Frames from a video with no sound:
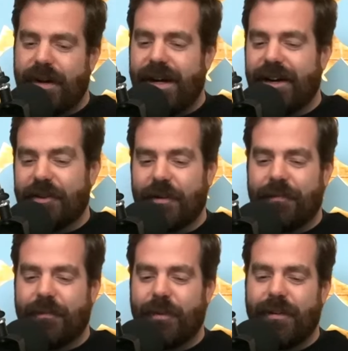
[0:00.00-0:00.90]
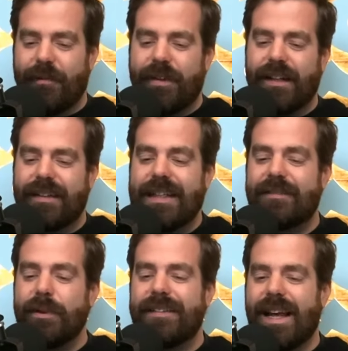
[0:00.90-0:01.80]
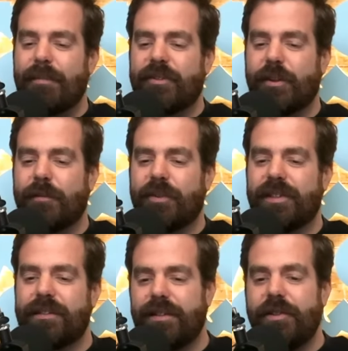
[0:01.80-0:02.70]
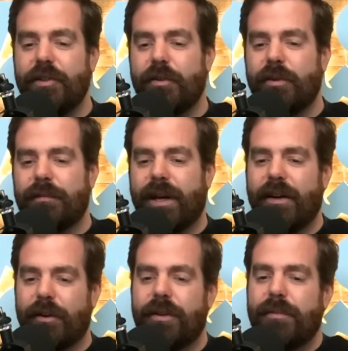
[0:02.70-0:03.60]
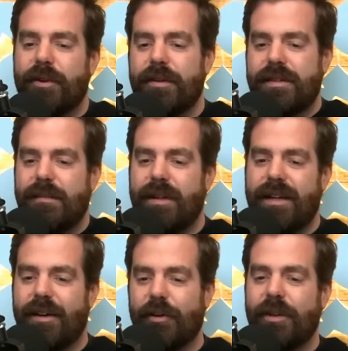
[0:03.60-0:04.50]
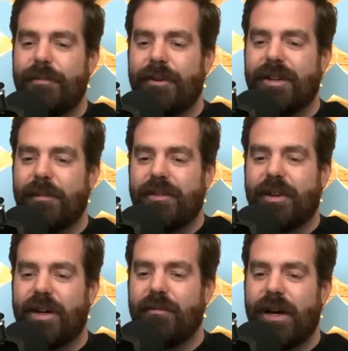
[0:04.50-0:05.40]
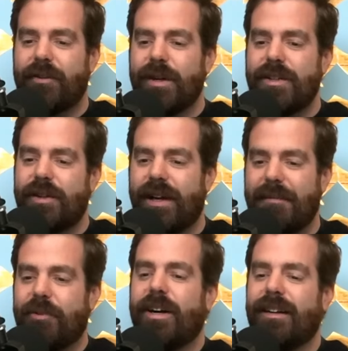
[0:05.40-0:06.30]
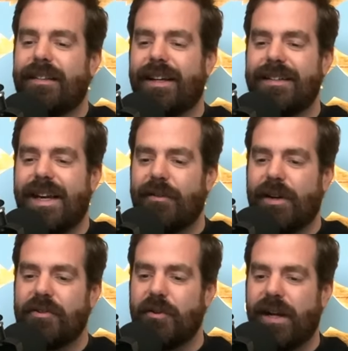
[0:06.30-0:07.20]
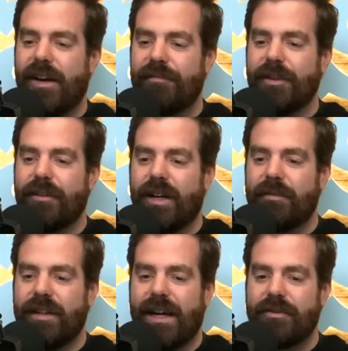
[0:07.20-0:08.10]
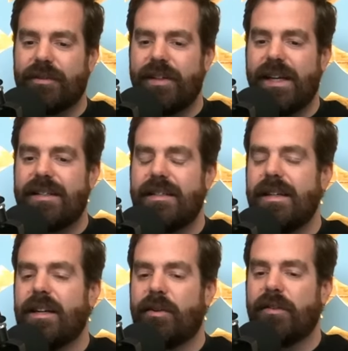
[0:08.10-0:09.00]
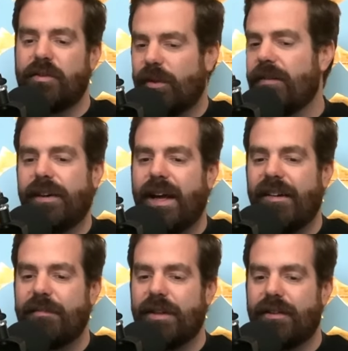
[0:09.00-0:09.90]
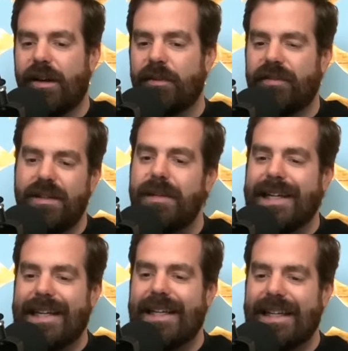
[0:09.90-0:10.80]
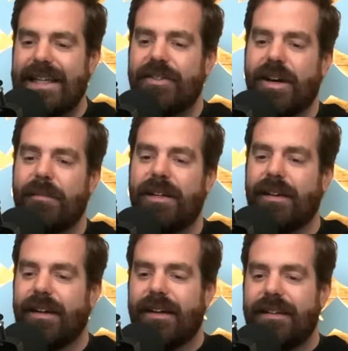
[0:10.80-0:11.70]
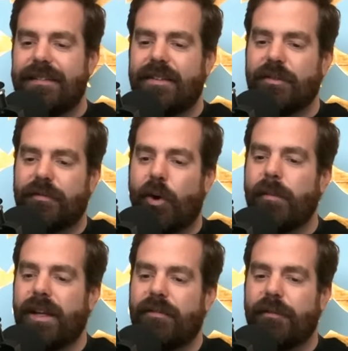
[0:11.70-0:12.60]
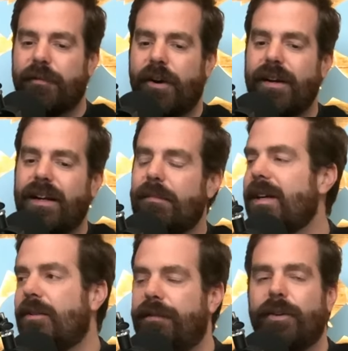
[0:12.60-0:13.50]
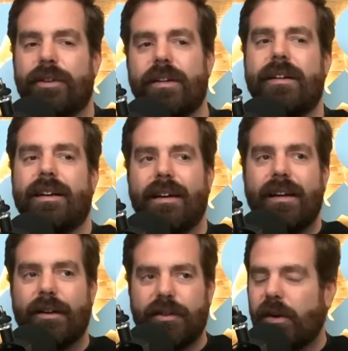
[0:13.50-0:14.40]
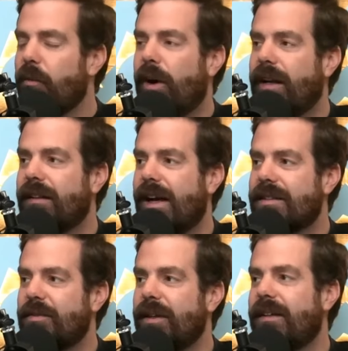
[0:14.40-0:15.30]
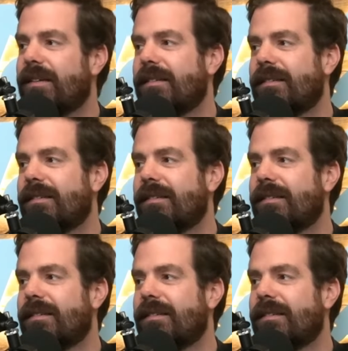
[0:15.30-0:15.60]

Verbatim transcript: an eye out, though. We've got this week's episode presented to you by Early Bird CBD. Early Bird gummies are a recreational hemp product that contain around 2.5 milligrams of natural THC and around 12.5 milligrams of CBD in each gummy. These things are formulated for fun and to make you feel good. I was out at a wedding last week,